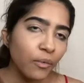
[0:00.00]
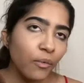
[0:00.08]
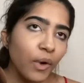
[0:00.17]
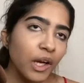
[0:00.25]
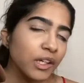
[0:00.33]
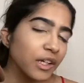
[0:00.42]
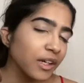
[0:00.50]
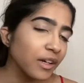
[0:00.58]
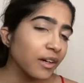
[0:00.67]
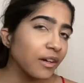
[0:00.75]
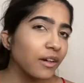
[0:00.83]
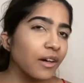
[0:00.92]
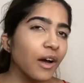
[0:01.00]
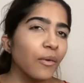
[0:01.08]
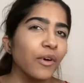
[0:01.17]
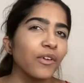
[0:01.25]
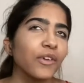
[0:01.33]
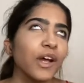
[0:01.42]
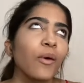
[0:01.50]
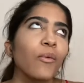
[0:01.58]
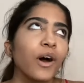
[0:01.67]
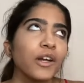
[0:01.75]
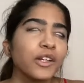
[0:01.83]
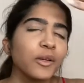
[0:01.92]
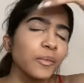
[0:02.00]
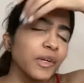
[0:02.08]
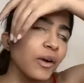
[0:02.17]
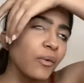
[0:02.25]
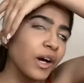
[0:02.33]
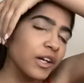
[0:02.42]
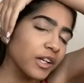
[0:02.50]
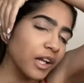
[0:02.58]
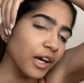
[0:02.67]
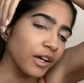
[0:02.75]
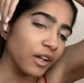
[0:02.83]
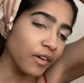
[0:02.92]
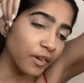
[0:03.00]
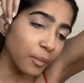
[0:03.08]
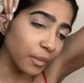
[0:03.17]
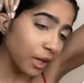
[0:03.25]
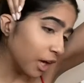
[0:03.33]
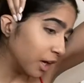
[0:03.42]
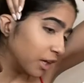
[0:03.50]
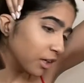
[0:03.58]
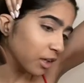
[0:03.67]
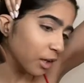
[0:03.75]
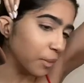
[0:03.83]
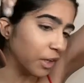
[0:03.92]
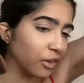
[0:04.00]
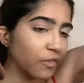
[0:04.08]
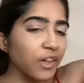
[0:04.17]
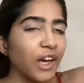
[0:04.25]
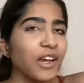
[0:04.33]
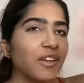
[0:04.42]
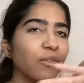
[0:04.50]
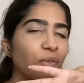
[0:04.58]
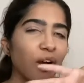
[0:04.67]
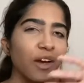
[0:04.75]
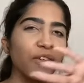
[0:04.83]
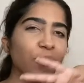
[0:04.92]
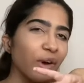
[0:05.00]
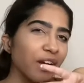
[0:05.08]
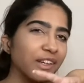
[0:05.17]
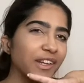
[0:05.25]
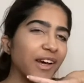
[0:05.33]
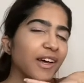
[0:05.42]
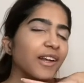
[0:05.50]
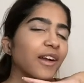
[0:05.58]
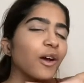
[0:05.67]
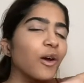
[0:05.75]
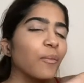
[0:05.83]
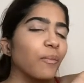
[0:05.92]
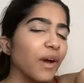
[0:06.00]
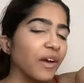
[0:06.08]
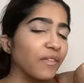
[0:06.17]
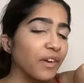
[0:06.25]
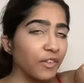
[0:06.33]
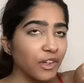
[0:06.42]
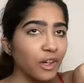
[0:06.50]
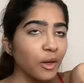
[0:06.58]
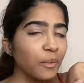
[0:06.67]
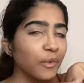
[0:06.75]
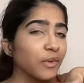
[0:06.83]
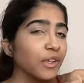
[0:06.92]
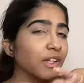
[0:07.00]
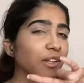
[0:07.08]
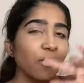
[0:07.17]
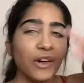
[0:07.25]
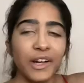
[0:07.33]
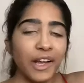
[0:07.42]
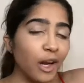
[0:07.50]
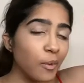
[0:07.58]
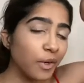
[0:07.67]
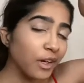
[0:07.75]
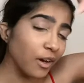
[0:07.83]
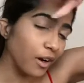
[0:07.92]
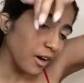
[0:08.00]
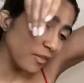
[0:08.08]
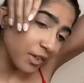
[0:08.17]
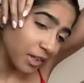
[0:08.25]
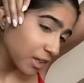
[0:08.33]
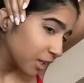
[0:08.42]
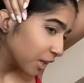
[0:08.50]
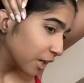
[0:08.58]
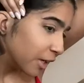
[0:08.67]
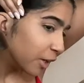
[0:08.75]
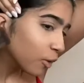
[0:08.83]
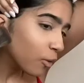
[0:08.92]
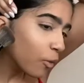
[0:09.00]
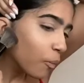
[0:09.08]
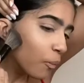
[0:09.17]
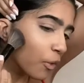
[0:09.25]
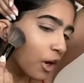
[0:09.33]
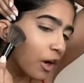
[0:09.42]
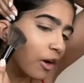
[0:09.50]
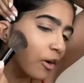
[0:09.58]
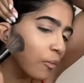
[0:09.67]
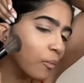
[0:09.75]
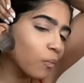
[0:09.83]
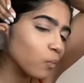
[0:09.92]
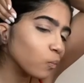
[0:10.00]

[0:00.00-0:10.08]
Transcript: watching, well, not watching, but I watched like Love Is Blind. Let me know if you guys have ever watched that. My favorite couple is Lauren and Cameron, obviously. But, um,